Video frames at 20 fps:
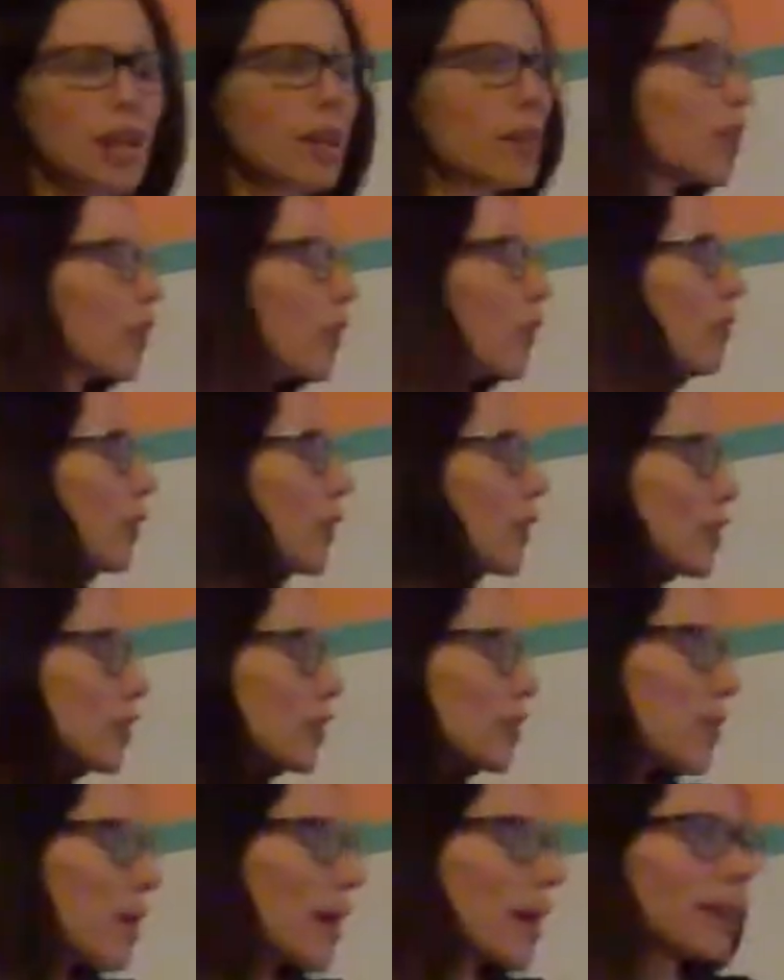The
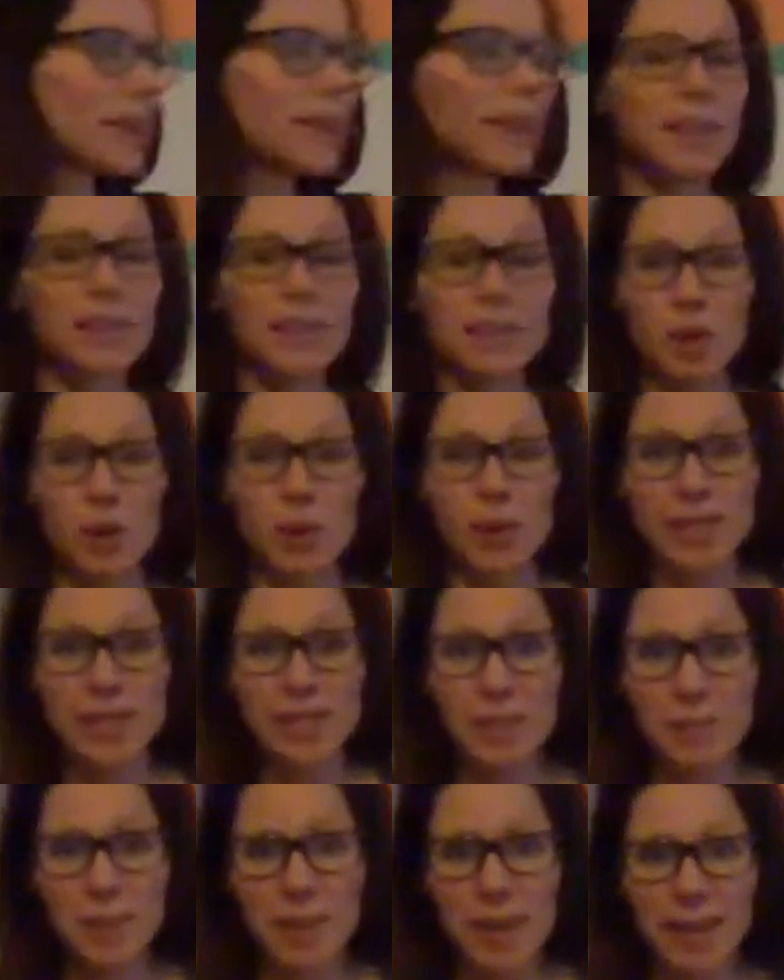first one is going
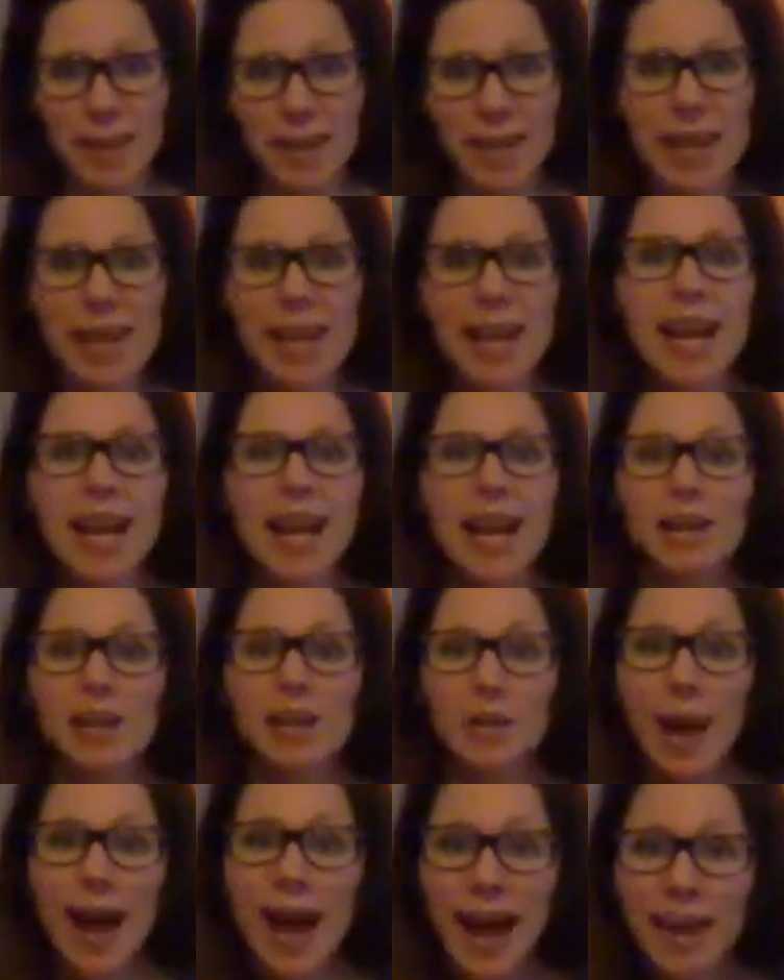to be
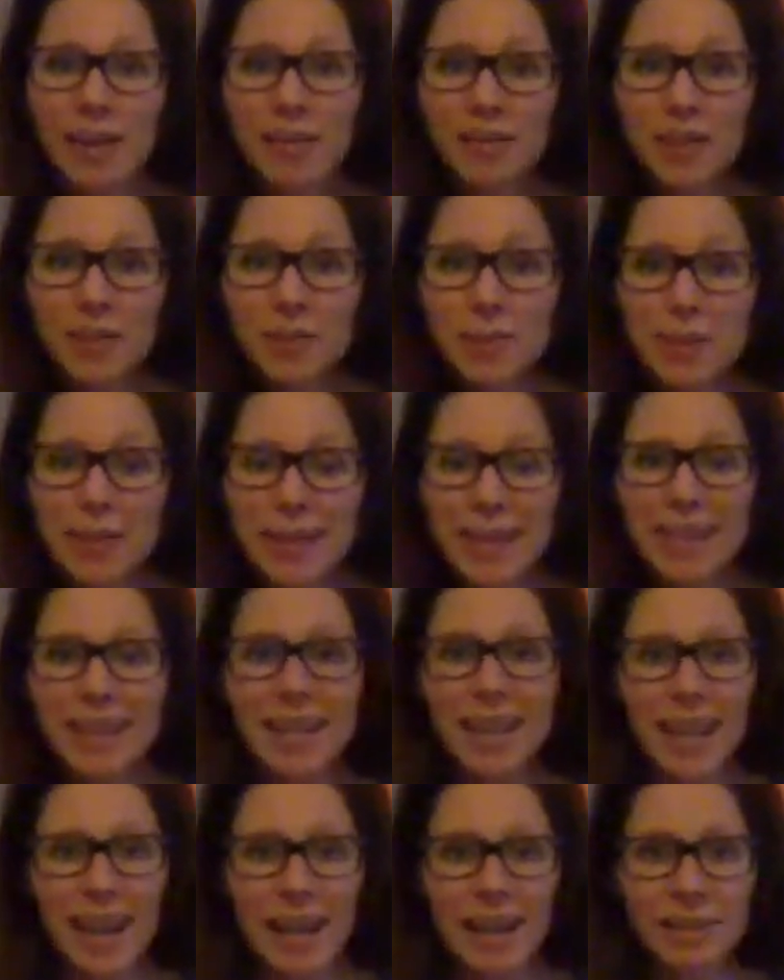you have to be
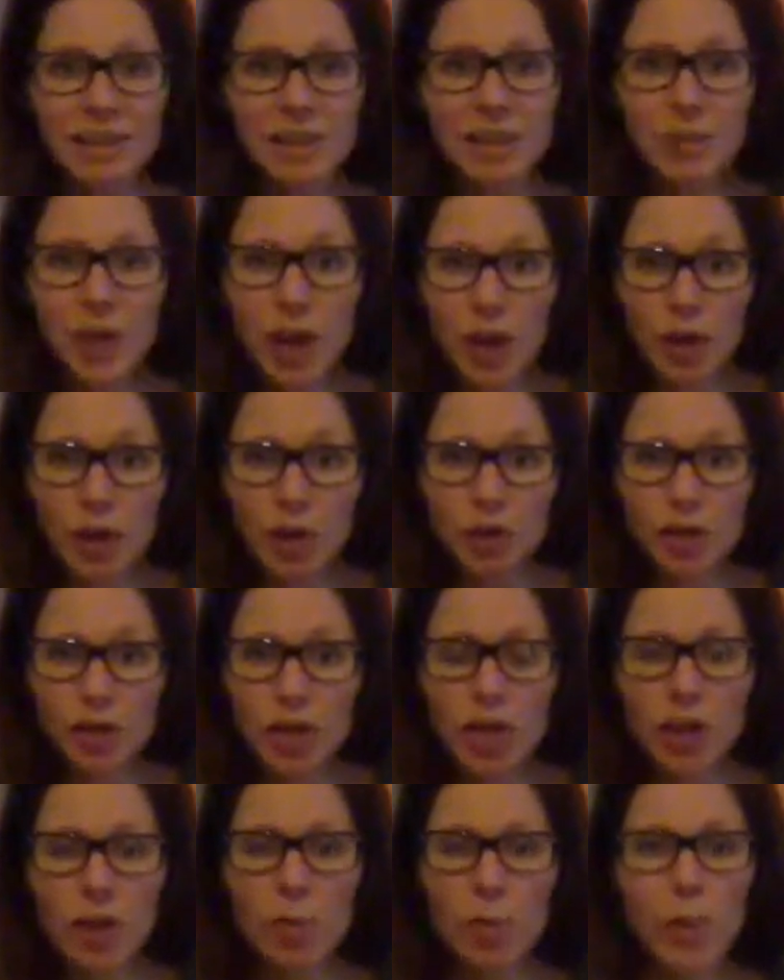an active coach
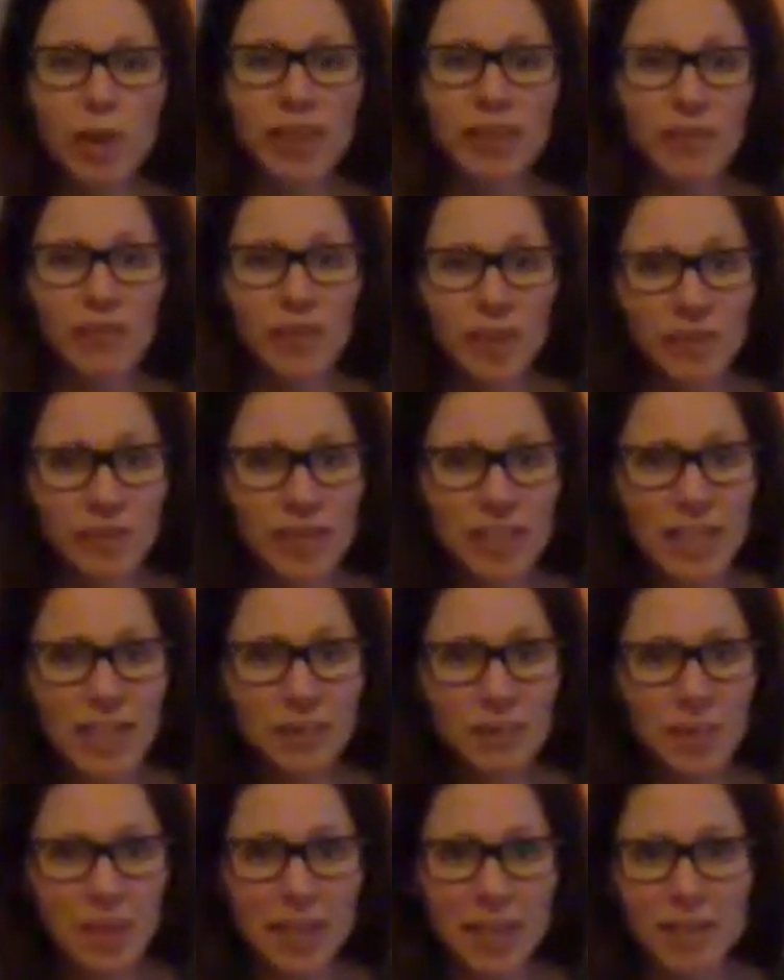with
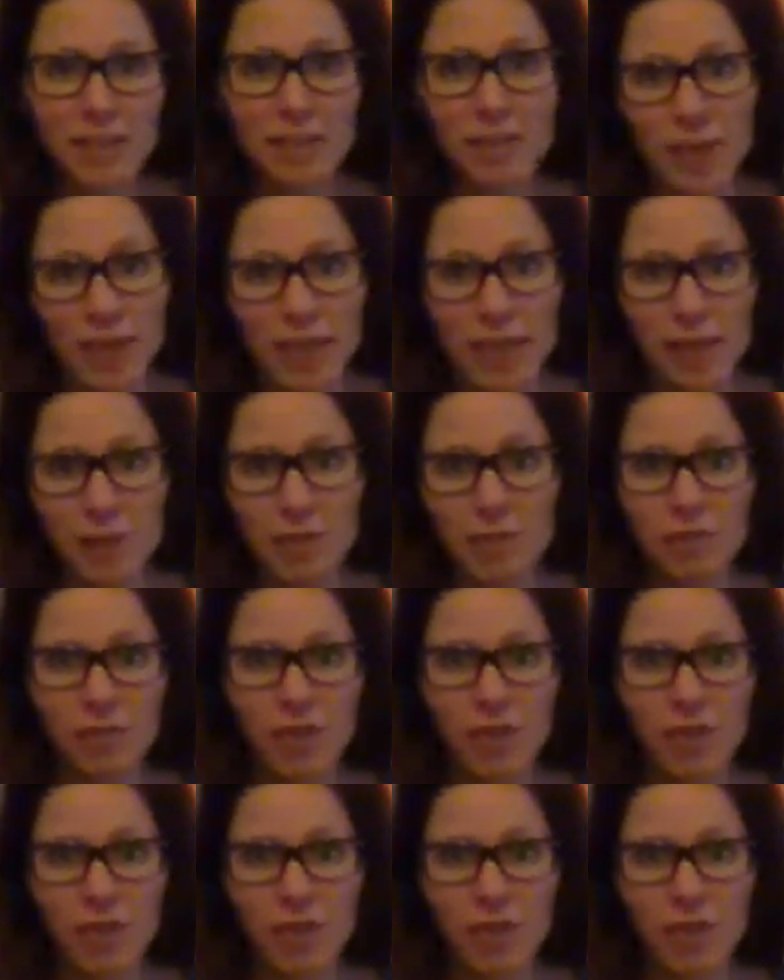50 PV.